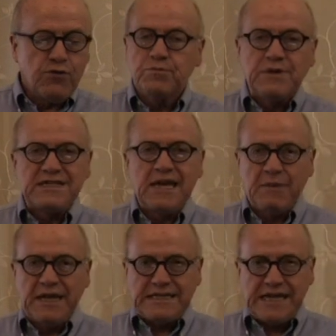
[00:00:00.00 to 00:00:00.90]
heard me say
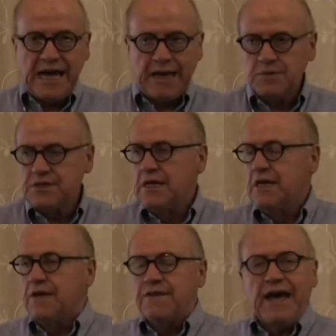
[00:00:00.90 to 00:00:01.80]
many times
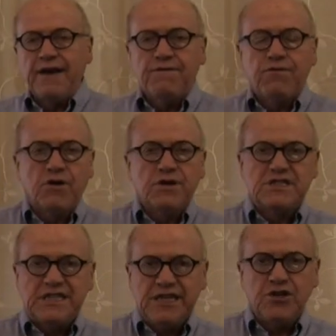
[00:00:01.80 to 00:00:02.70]
that for a
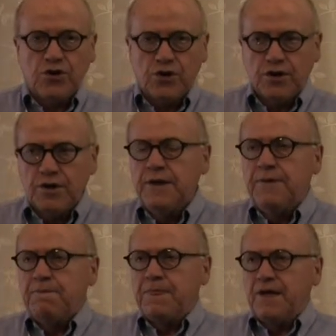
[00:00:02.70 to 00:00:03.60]
senior,
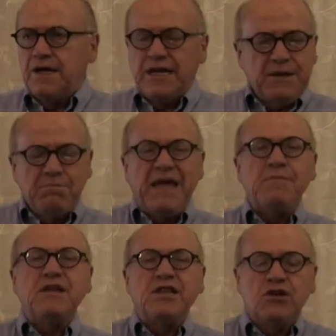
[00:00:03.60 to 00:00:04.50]
it may
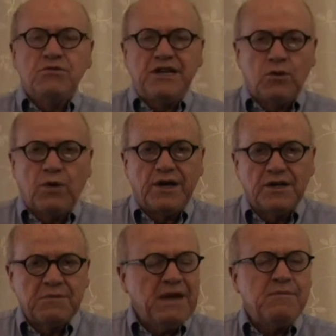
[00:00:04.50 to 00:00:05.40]
be that you need a will,
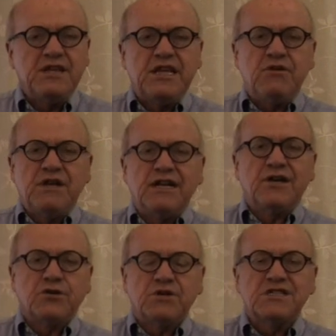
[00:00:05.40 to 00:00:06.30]
it may be that you need
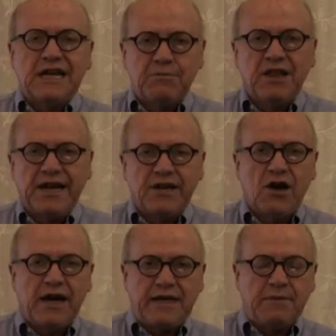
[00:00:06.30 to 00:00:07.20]
other estate planning
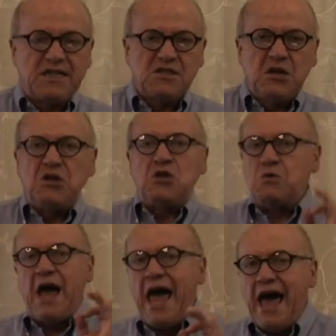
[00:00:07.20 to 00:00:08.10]
documents. You
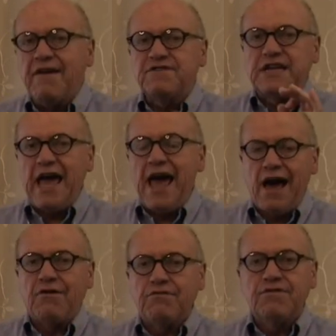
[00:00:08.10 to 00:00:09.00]
have to
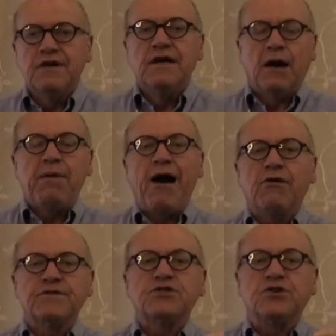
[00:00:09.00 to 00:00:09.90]
have a power
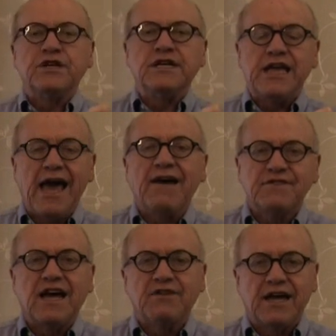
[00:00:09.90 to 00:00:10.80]
of attorney, you have
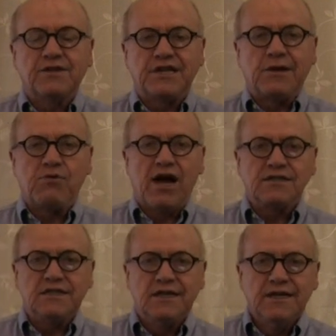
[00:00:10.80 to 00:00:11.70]
to have a healthcare
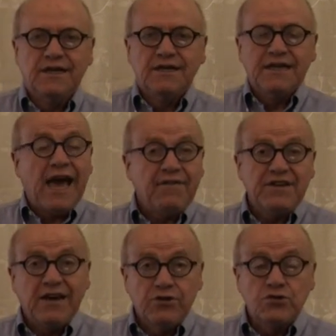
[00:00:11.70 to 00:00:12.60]
proxy. You have
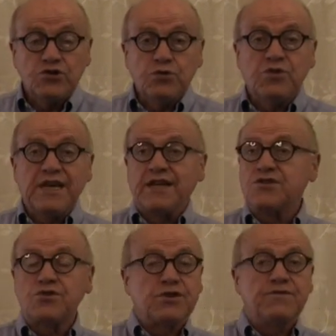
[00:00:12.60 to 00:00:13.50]
to have those two things
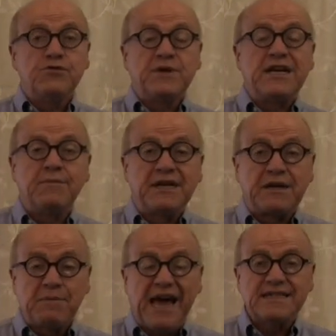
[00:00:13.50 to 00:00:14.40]
so that if you become
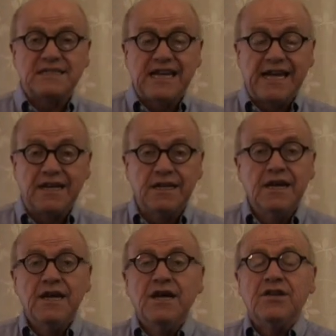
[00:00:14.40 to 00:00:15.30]
incapacitated,
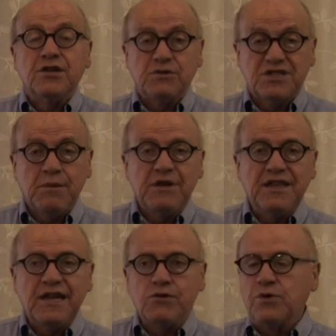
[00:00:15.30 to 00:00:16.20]
there is somebody
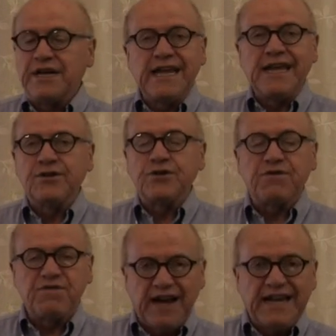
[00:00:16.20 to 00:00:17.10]
there who can handle your
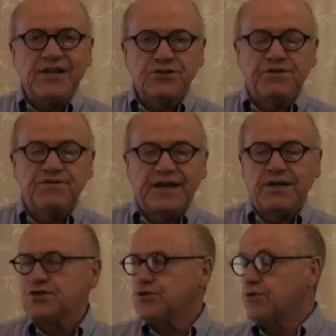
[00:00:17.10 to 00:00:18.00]
financial
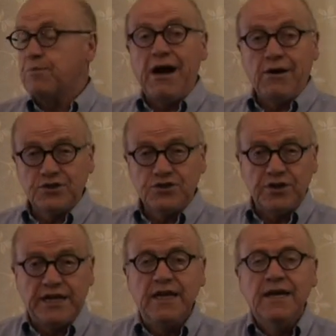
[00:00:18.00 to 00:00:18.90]
affairs through the power of
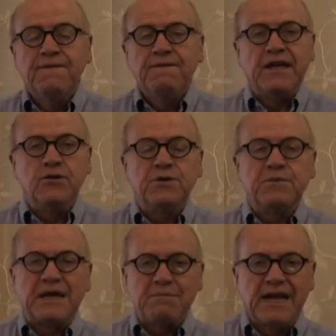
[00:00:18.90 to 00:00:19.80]
attorney and who can
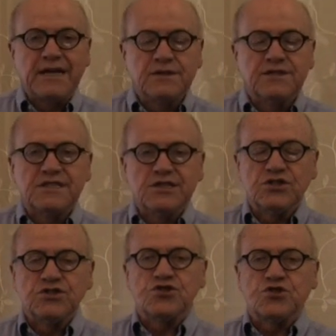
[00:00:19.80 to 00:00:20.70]
make medical
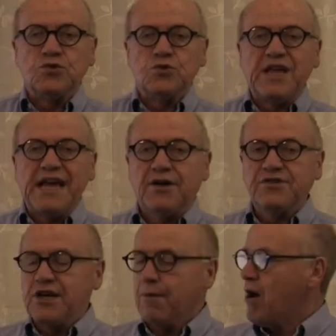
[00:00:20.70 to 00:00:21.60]
decisions through the
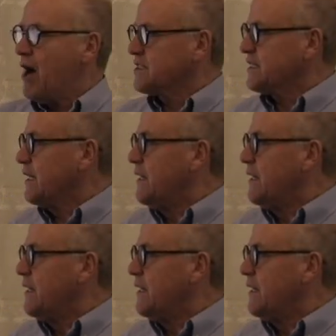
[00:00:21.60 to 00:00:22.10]
healthcare proxy.